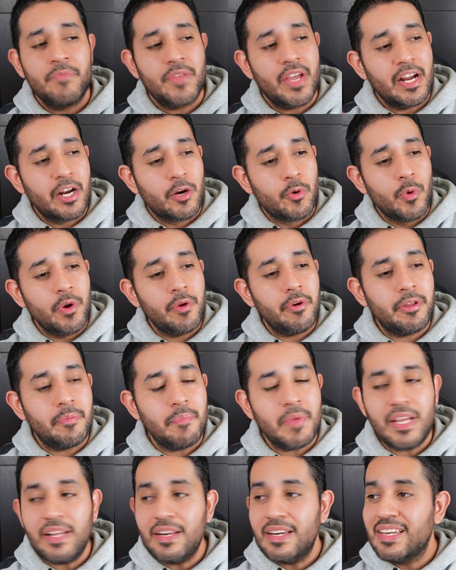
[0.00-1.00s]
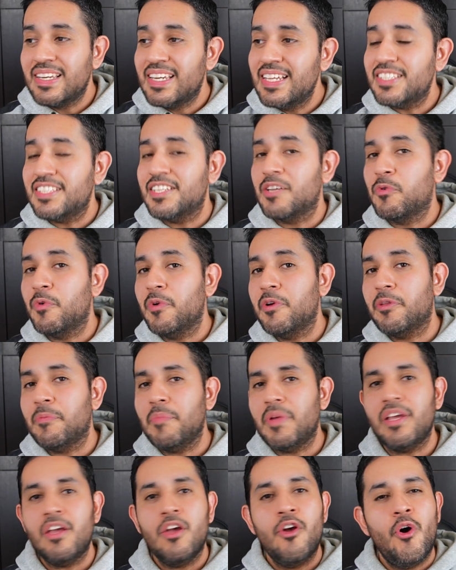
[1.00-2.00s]
Agree me, disagree with
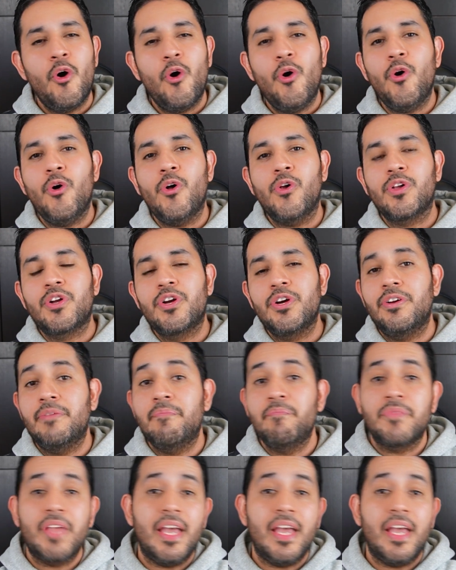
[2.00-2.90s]
me, all good.